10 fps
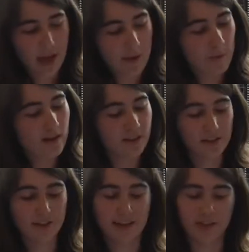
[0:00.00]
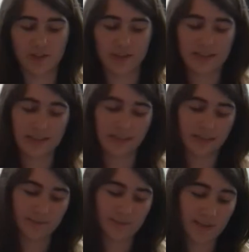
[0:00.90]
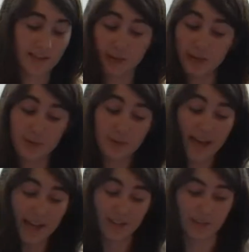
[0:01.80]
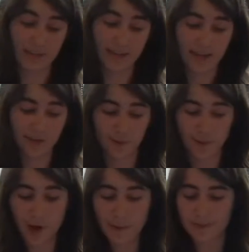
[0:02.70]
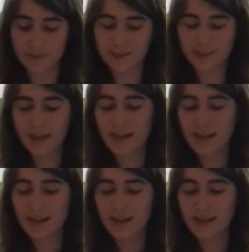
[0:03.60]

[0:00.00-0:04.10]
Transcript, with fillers: And what a good lecturer he is. He starts with answers and ends with problems.